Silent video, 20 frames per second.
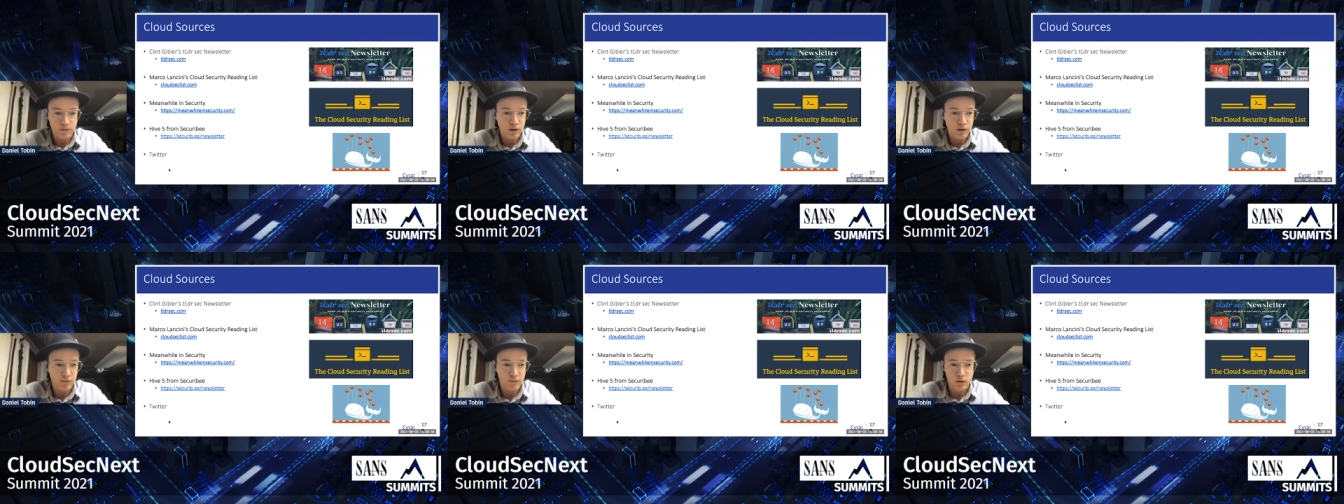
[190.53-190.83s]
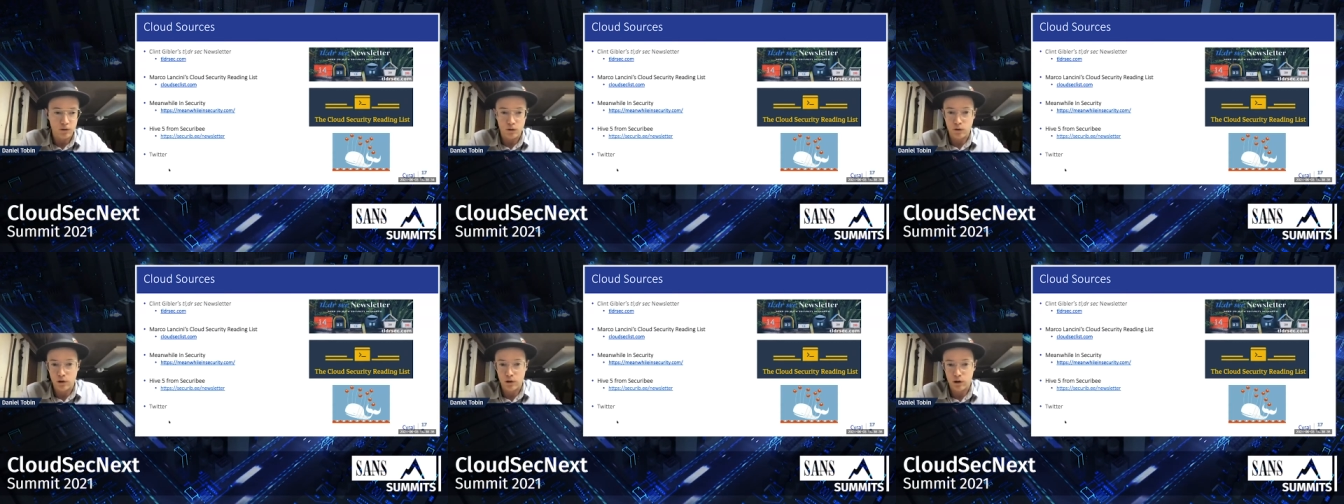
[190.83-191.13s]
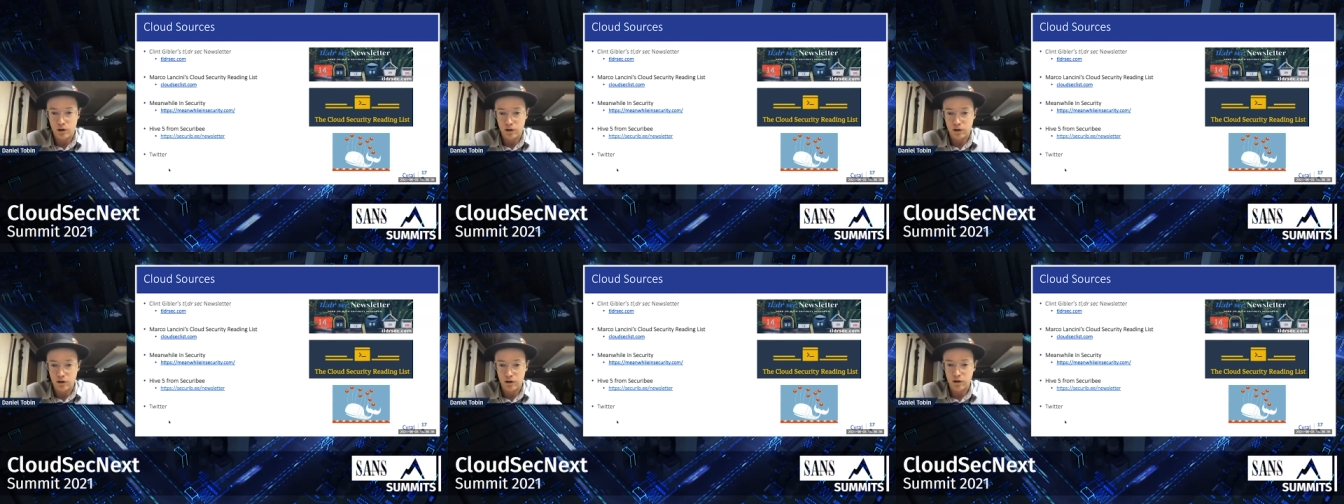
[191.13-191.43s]
if you
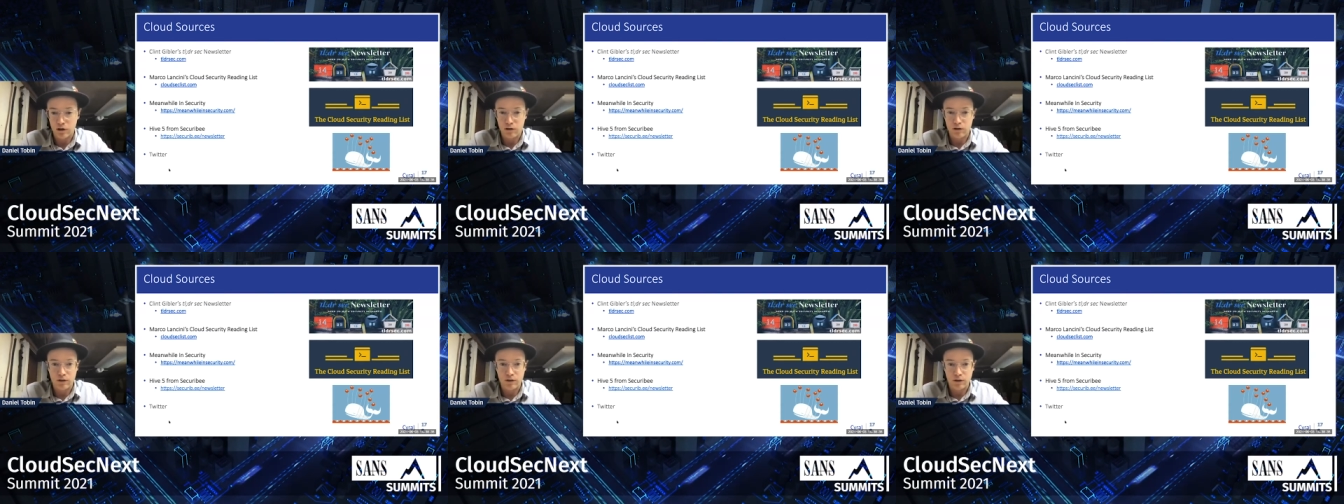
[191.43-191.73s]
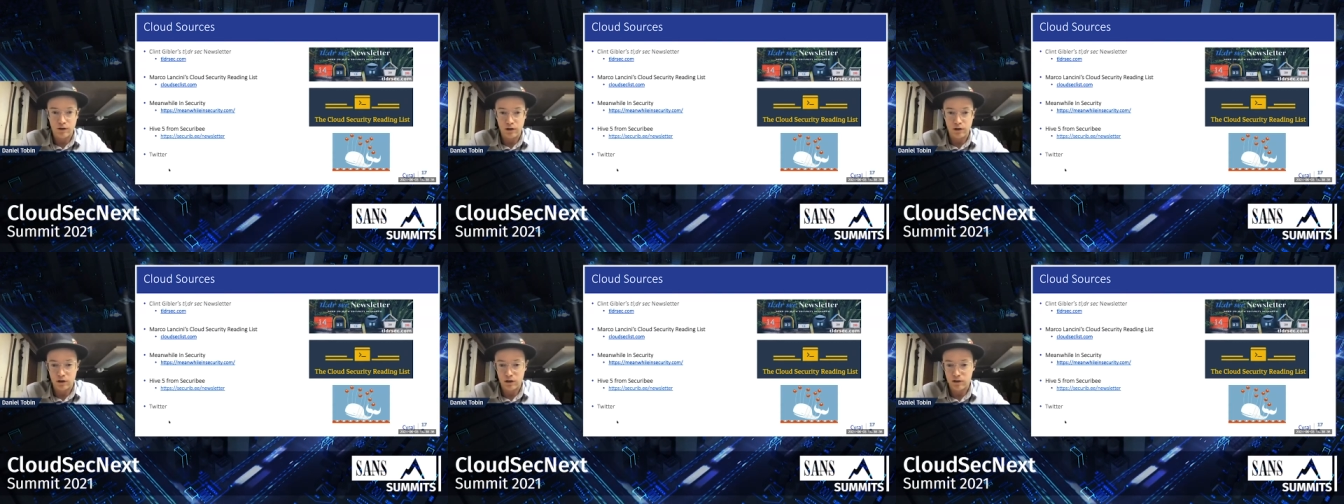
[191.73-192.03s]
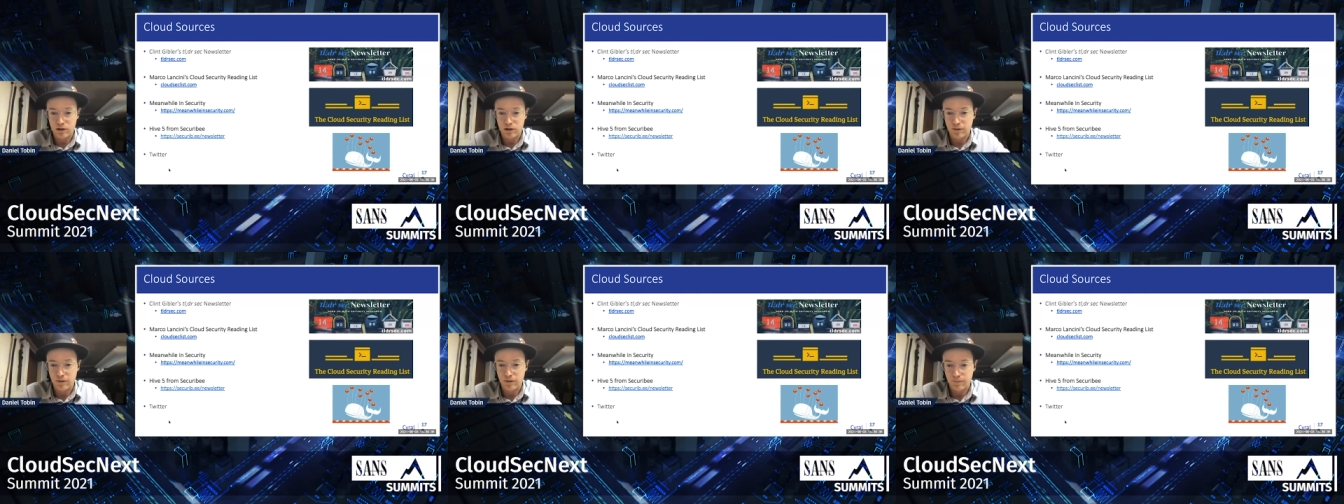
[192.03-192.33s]
are in the
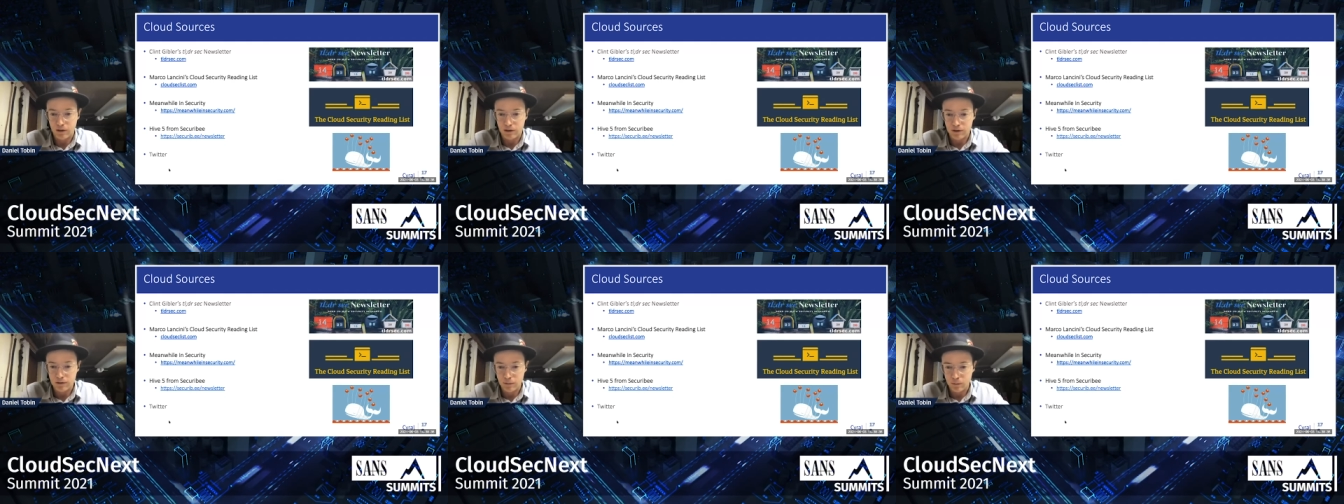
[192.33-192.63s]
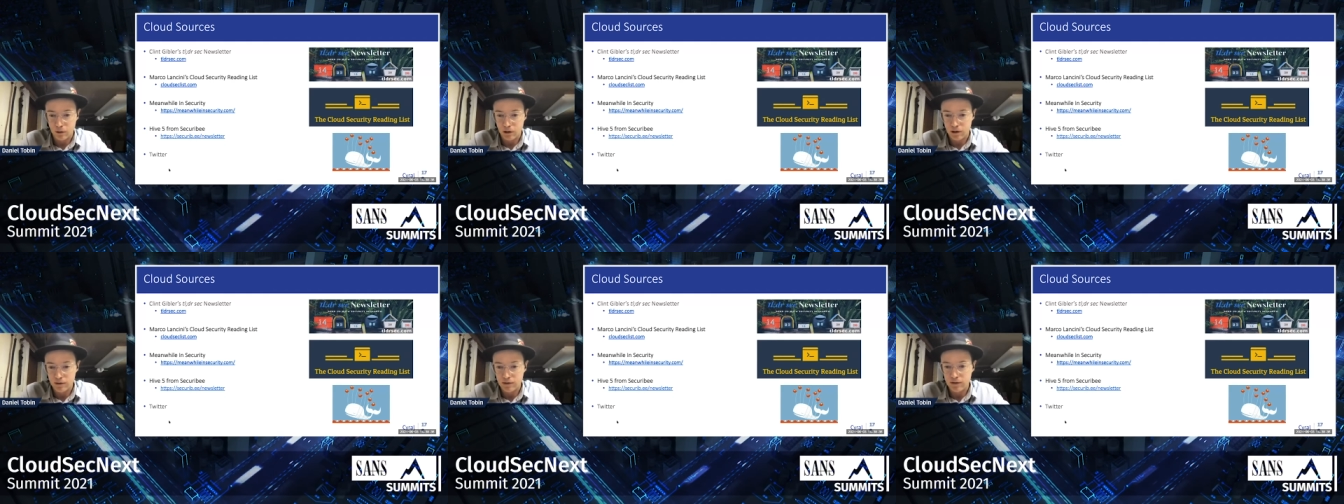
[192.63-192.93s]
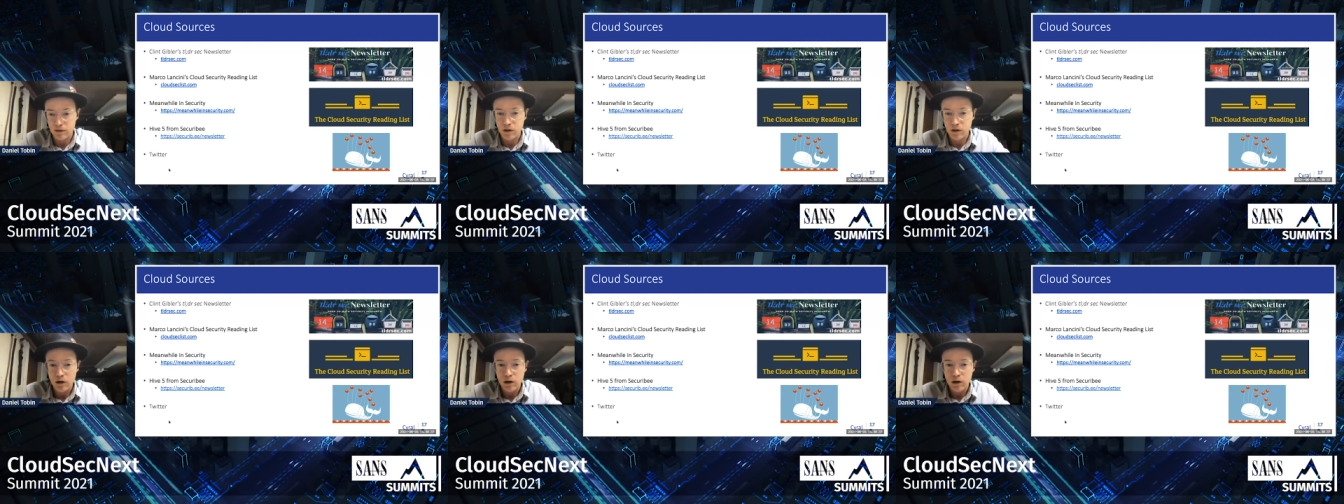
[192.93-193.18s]
defense space.